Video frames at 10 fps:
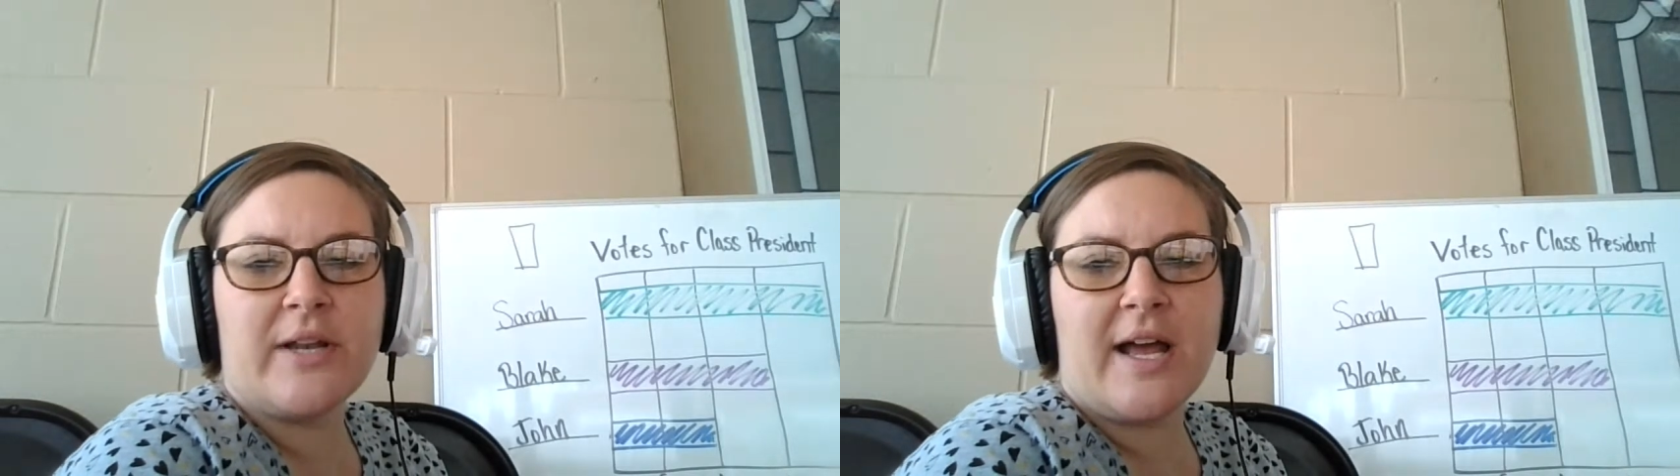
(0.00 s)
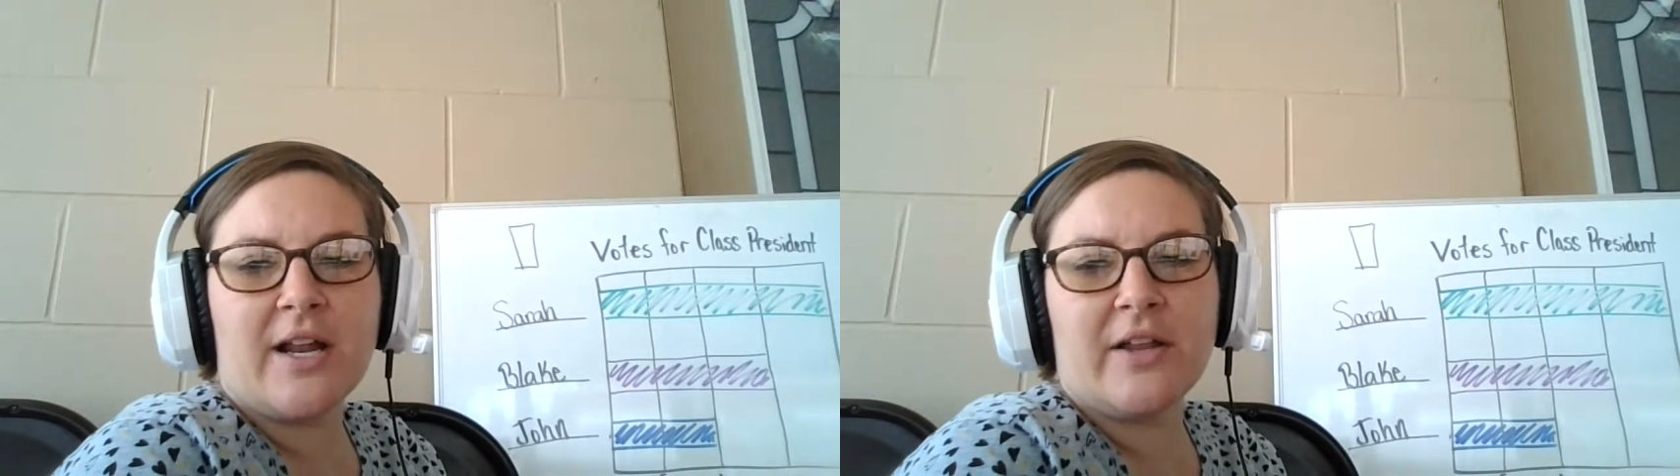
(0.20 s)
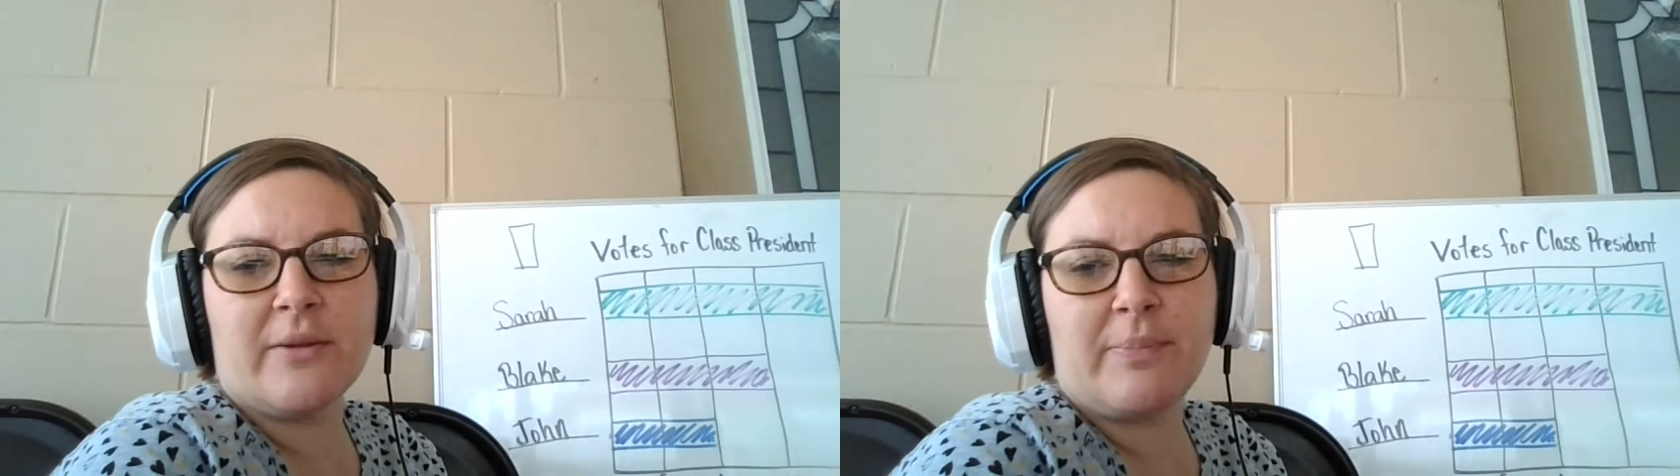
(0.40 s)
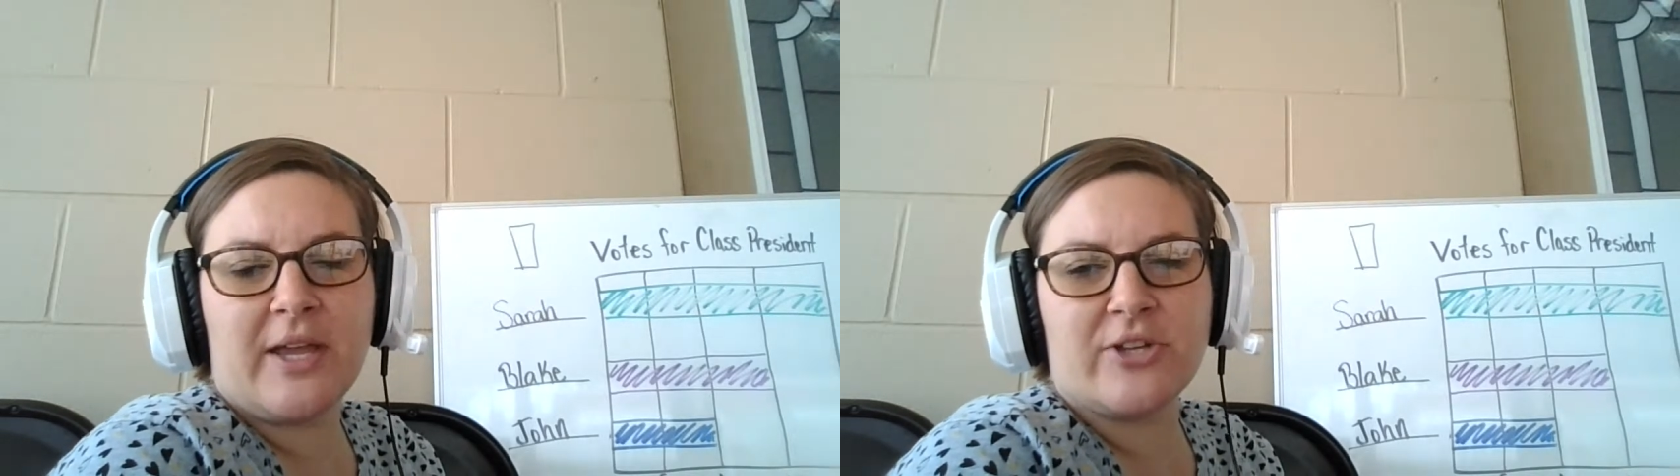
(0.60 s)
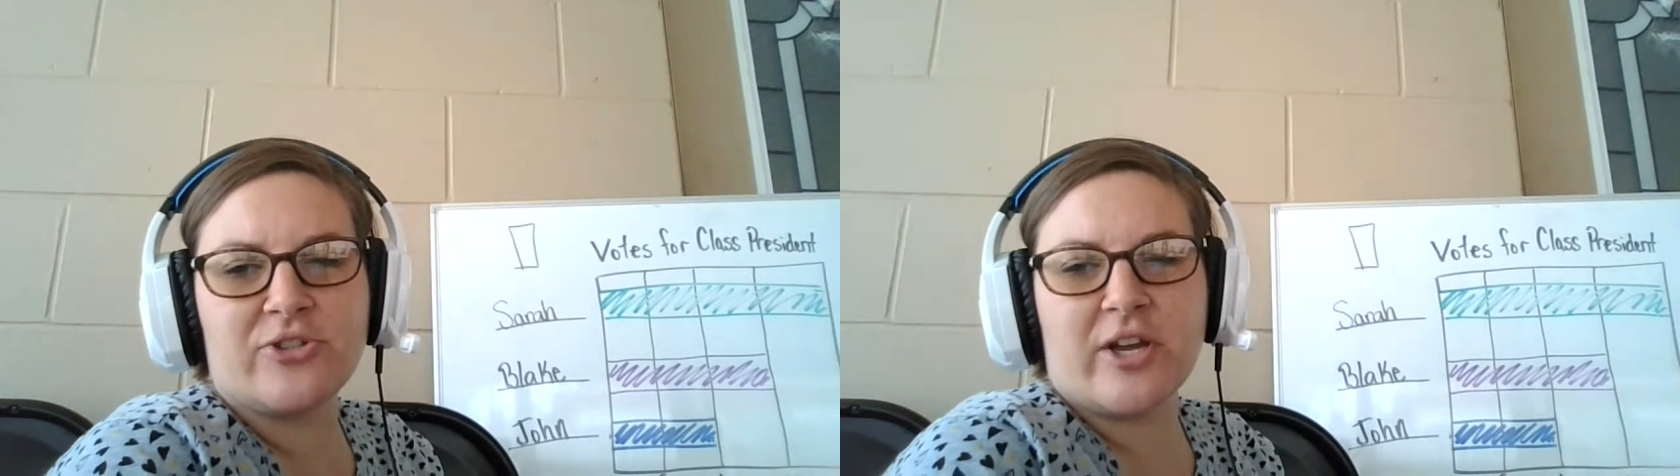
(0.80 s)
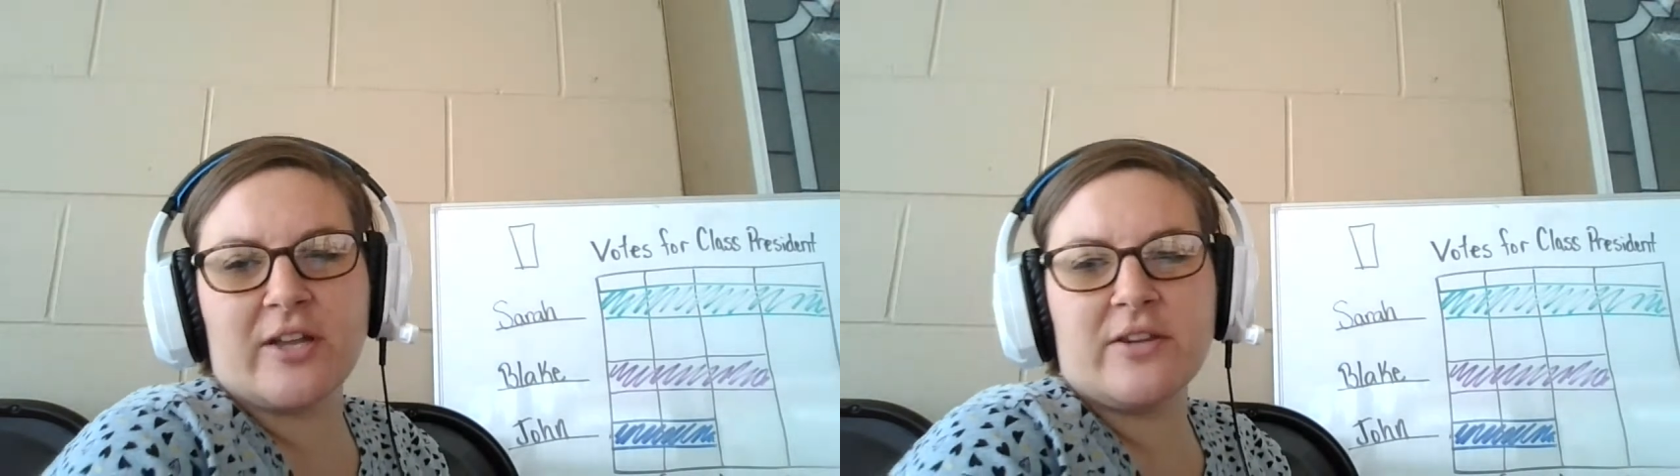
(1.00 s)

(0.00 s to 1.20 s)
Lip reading: not on the page yet.